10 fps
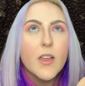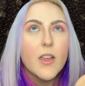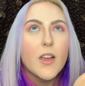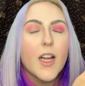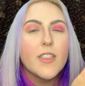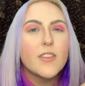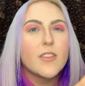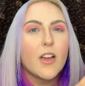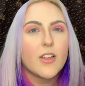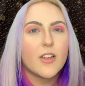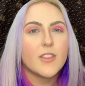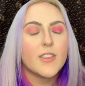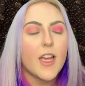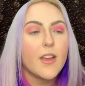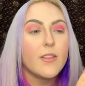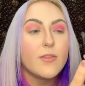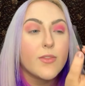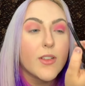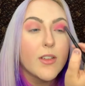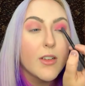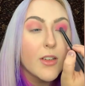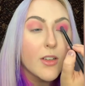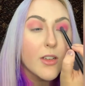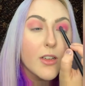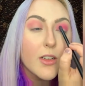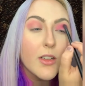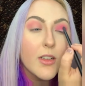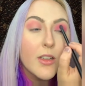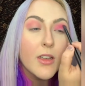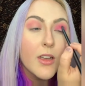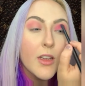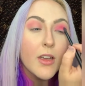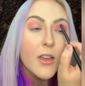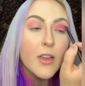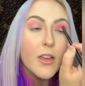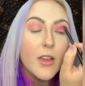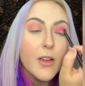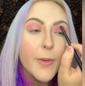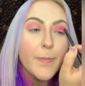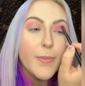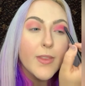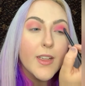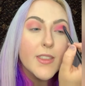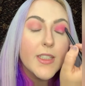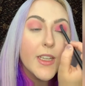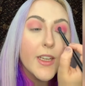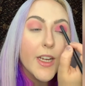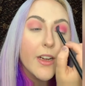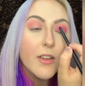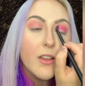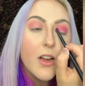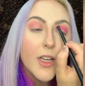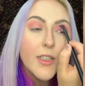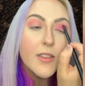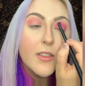I just got her set for her skincare line,